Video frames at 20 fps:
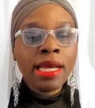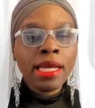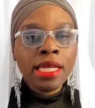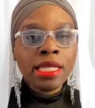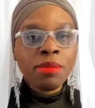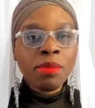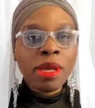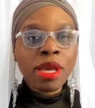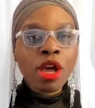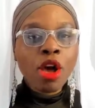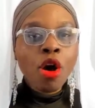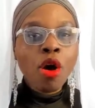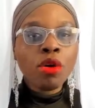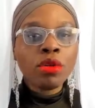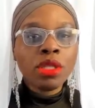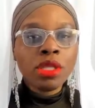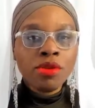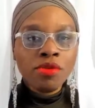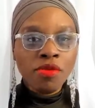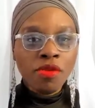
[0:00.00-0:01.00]
It's been
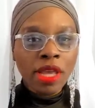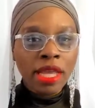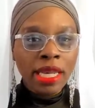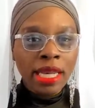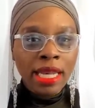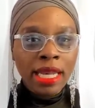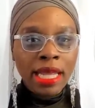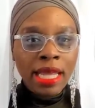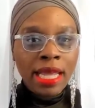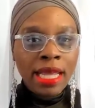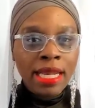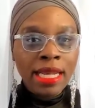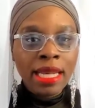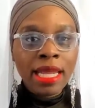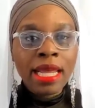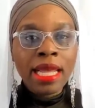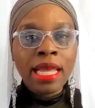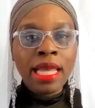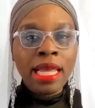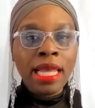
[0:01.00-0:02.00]
cultivated
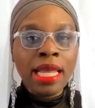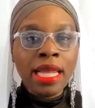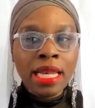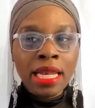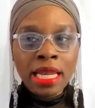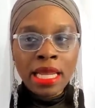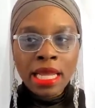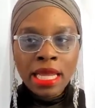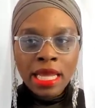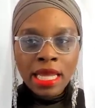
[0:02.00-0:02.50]
in